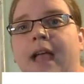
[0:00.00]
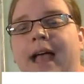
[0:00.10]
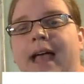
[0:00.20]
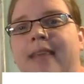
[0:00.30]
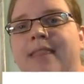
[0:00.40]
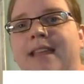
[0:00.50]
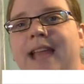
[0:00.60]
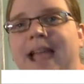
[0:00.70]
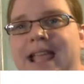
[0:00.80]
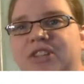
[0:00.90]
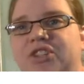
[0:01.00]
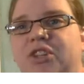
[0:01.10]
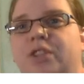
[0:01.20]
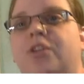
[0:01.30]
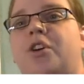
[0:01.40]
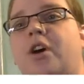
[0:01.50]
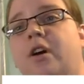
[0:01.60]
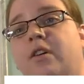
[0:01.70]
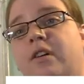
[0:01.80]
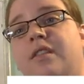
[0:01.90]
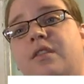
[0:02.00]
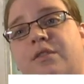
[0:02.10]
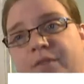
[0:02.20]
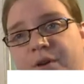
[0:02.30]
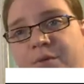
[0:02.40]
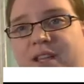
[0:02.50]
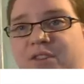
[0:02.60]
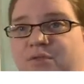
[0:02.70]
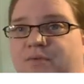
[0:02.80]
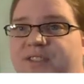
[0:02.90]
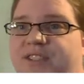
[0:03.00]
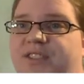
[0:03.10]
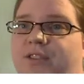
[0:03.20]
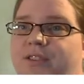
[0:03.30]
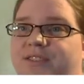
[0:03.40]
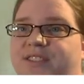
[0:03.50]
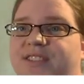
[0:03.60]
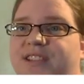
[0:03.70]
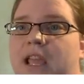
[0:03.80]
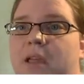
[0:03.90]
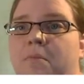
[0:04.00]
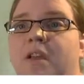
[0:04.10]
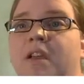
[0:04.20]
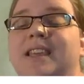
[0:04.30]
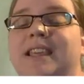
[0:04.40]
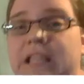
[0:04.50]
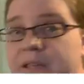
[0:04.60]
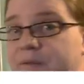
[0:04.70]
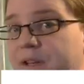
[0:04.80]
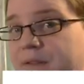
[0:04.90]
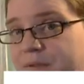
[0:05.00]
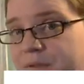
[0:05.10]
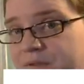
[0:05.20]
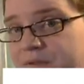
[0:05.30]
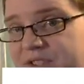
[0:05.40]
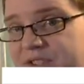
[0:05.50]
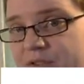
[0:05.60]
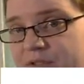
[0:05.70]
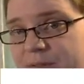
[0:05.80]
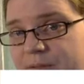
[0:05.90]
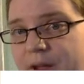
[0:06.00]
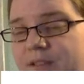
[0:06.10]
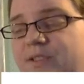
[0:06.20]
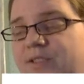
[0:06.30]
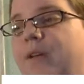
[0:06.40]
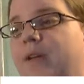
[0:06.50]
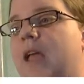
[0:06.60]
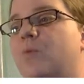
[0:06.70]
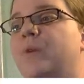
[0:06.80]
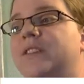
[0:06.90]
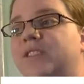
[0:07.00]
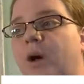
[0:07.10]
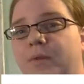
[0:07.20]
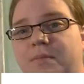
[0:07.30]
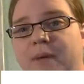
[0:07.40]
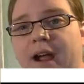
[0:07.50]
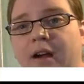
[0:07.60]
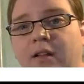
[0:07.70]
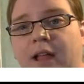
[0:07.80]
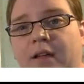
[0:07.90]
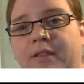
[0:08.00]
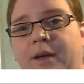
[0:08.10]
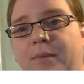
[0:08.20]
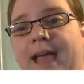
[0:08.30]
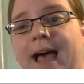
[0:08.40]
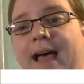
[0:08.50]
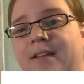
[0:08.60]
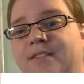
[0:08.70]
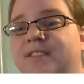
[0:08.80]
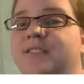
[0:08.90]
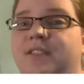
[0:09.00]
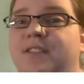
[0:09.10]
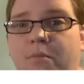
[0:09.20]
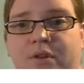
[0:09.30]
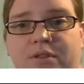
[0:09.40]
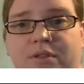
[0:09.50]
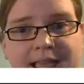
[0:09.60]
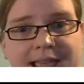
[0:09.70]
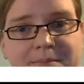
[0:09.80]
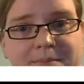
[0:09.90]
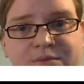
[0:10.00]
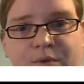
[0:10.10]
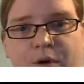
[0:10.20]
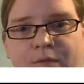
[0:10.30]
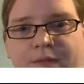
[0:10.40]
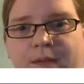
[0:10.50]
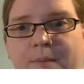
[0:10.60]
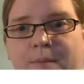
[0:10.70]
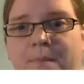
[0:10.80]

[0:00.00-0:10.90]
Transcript: And then H, the current through each resistor is the same, even if the resistors are different. So again, we saw with parallel that we had the 0.3 amps through all of them.